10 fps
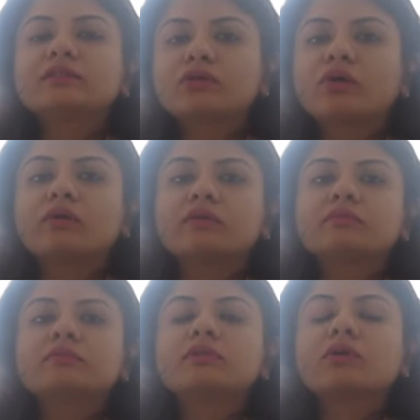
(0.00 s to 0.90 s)
the
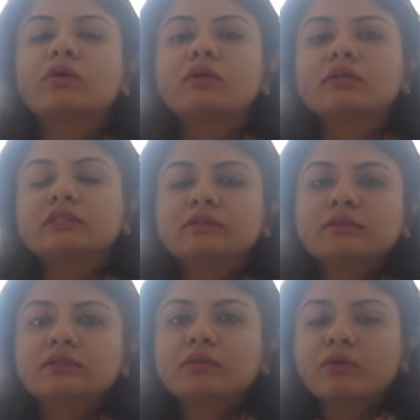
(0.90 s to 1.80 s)
condom, the
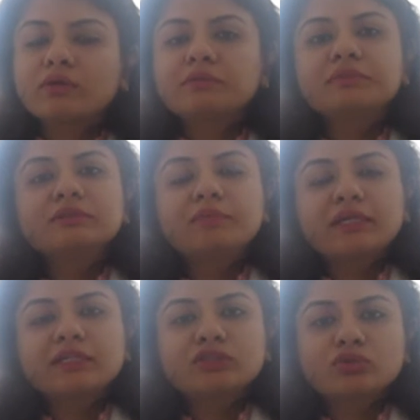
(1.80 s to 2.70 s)
condom is
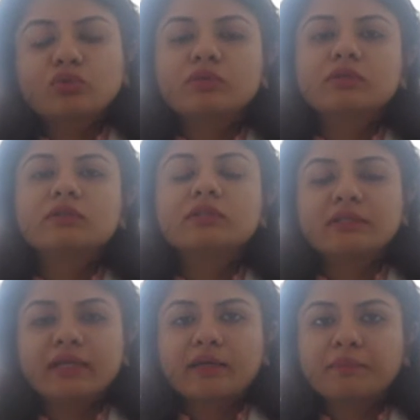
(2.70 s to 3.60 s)
placed over the
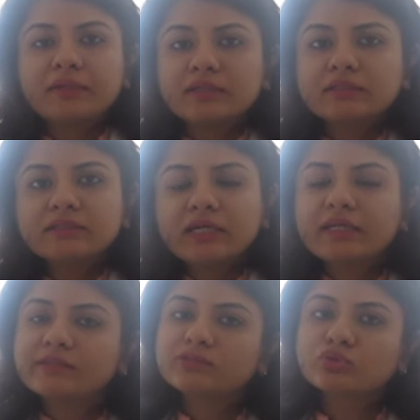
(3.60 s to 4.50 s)
erect penis
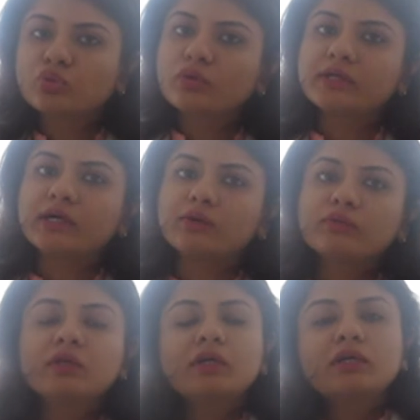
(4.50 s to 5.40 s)
and is rolled
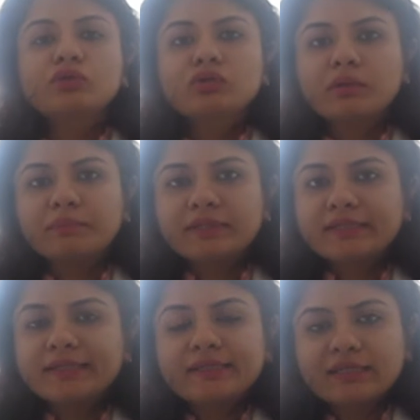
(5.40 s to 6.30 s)
down to
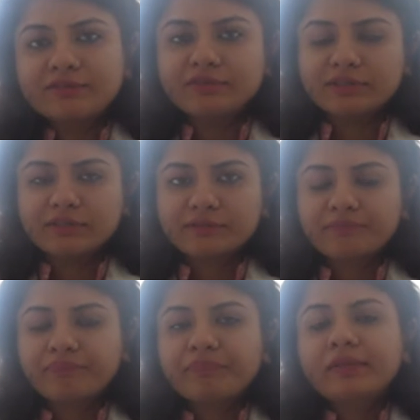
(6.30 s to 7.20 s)
completely cover it.
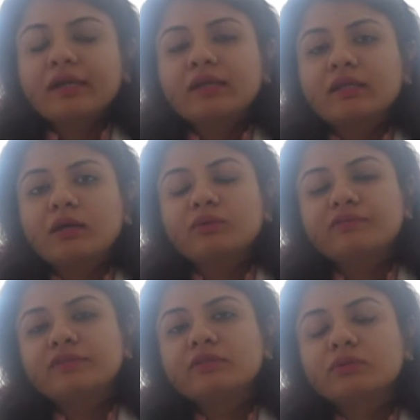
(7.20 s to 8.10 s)
Now,
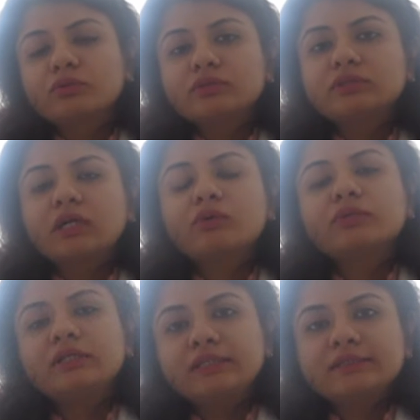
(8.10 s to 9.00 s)
if it rolls
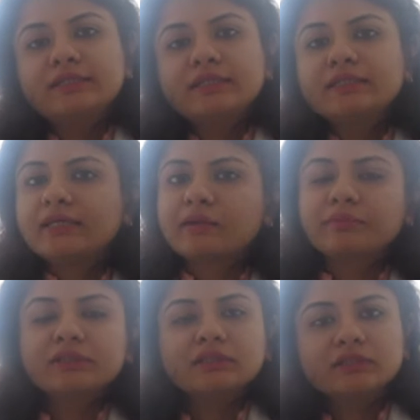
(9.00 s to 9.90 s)
down easily, that
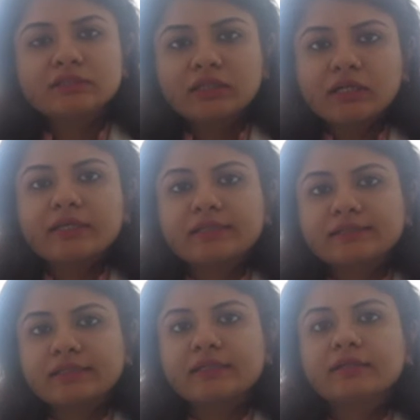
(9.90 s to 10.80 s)
means it's the correct
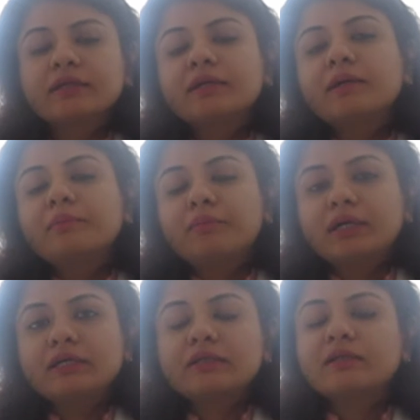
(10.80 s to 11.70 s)
side.
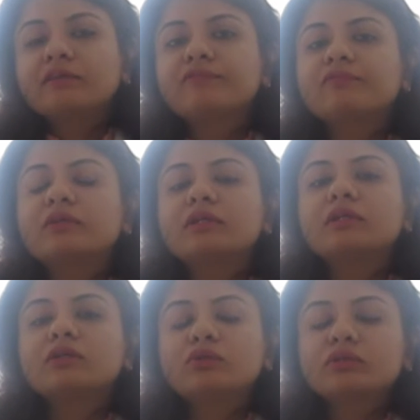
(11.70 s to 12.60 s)
But if
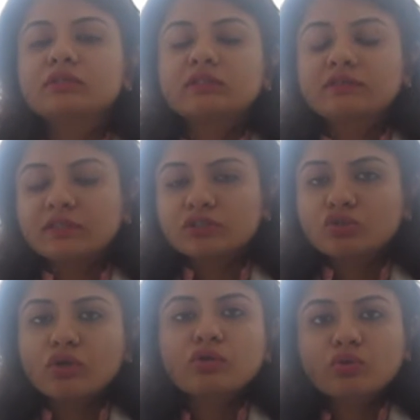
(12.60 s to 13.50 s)
it does
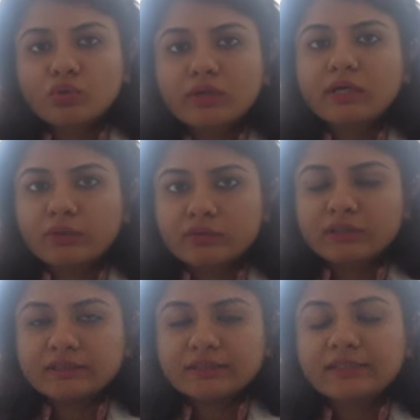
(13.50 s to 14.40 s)
not roll down
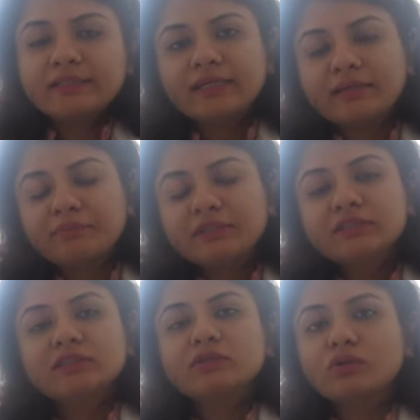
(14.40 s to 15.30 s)
easily, that
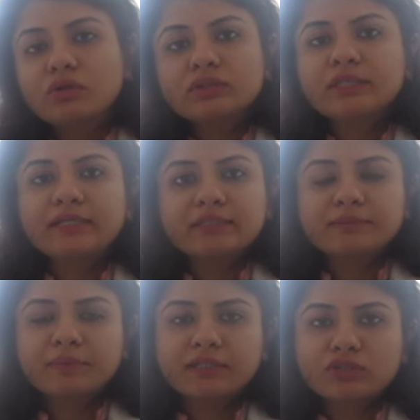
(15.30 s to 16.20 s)
means the wrong side is
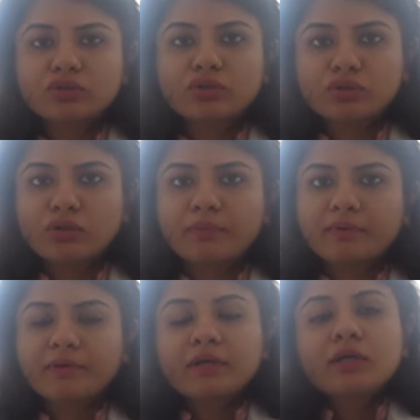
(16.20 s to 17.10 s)
placed on
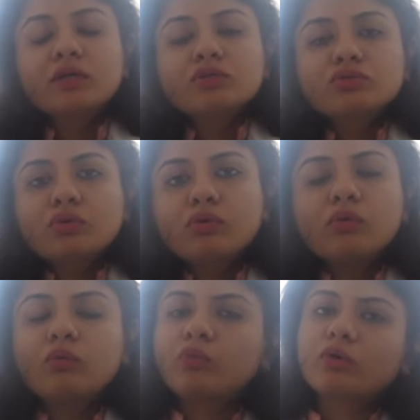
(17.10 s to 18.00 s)
top. So,
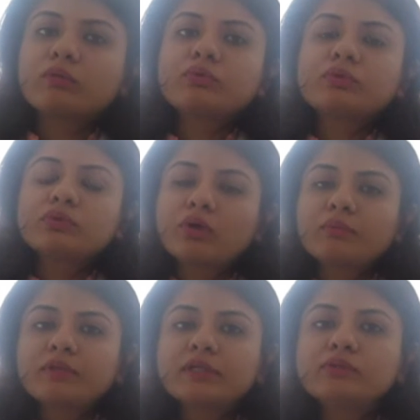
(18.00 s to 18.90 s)
what would you
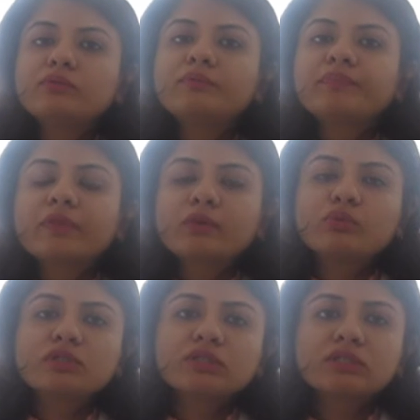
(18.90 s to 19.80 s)
normally do? You
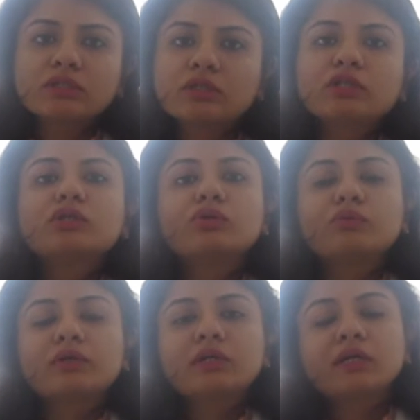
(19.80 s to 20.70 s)
will just turn it
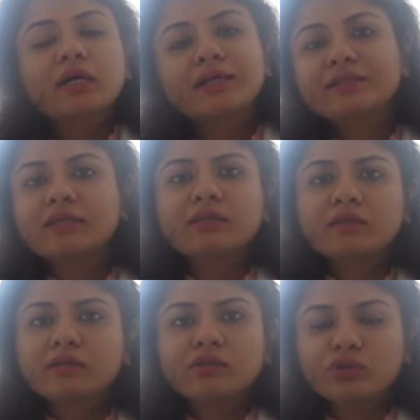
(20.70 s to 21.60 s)
over and
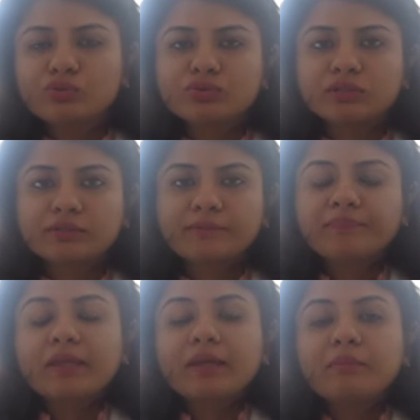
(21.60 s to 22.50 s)
then use it.
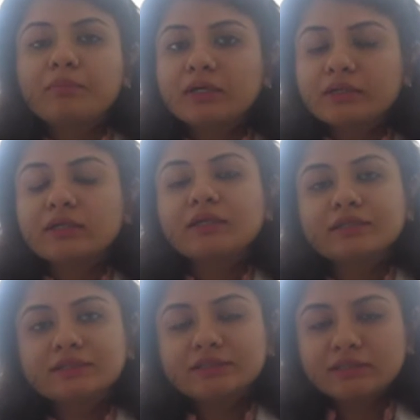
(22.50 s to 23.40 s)
But
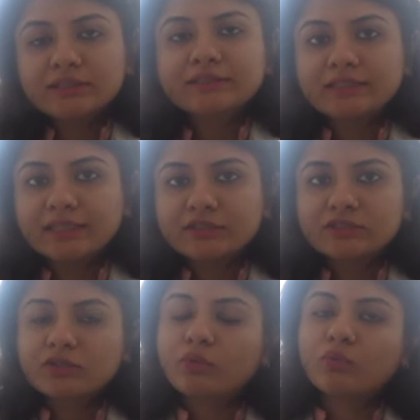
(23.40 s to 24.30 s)
in this
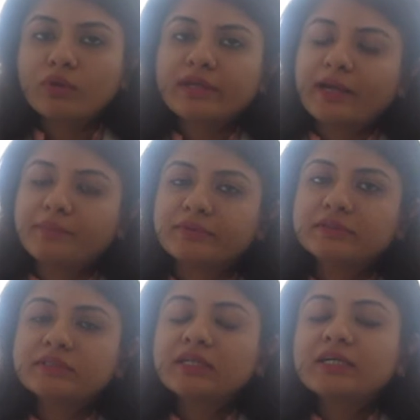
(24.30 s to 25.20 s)
case, what
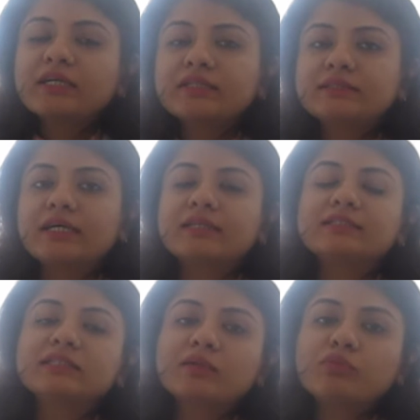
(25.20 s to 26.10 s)
happens is that
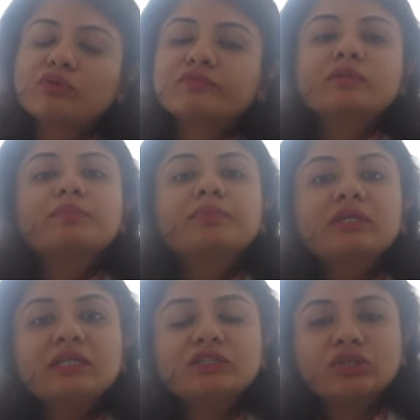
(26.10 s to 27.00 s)
some of the
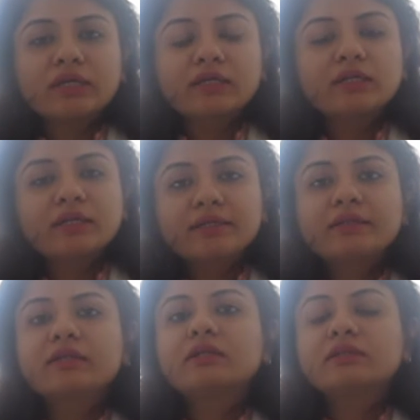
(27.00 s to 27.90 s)

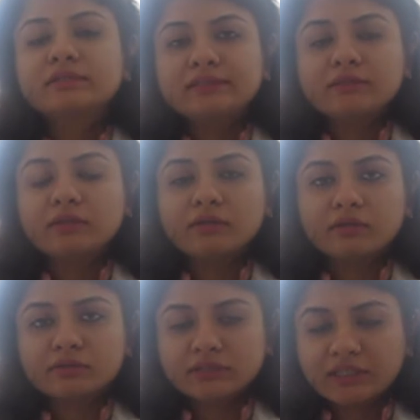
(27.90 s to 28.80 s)
pre-ejaculatory
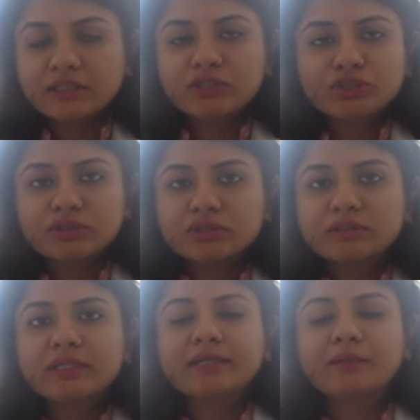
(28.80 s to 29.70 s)
secretions
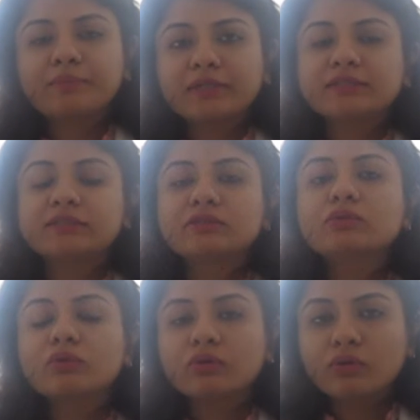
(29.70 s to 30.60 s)
that are present
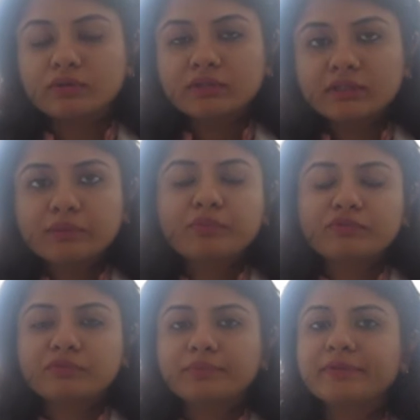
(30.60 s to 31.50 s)
on the tip
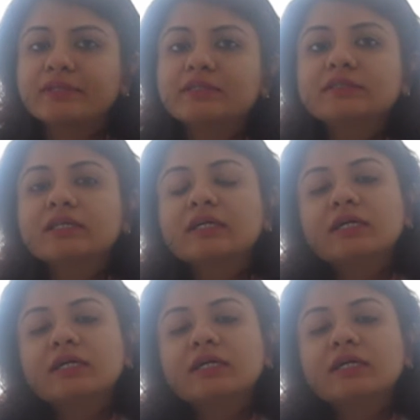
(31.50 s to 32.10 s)
of the penis